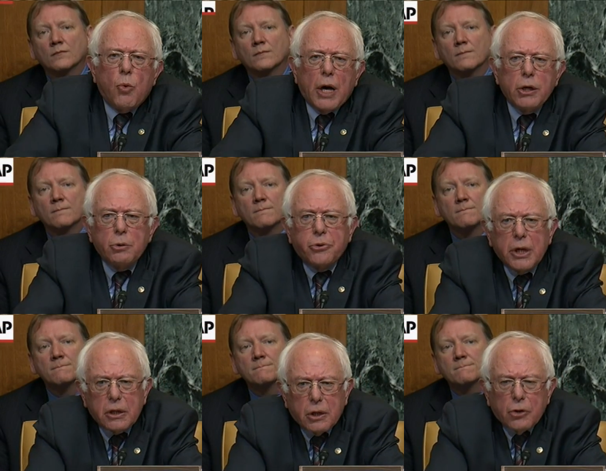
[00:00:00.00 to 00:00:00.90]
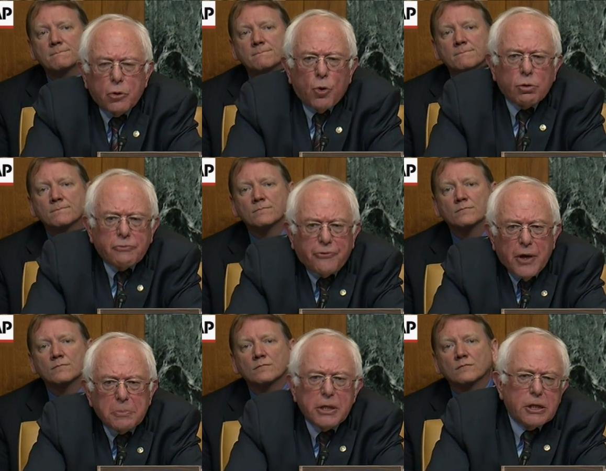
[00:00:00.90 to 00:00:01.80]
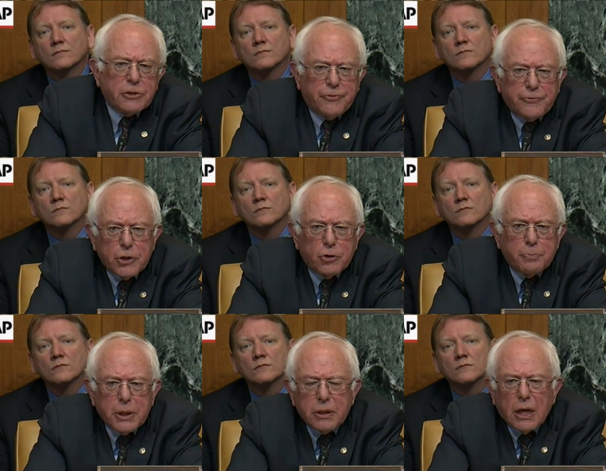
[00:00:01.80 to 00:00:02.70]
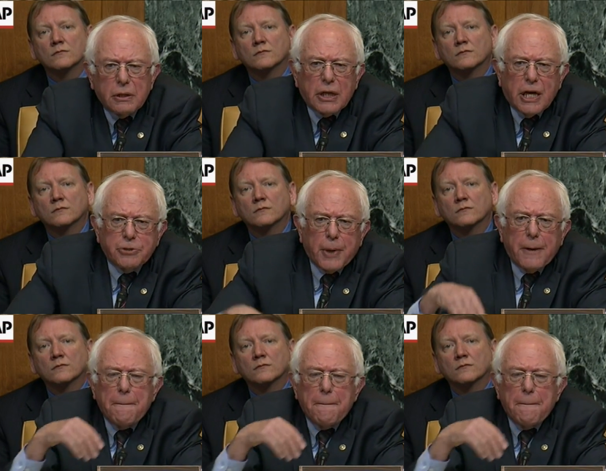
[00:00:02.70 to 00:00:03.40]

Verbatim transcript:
Speaker 1: Why do you think the Walton family needs a $52 billion tax break?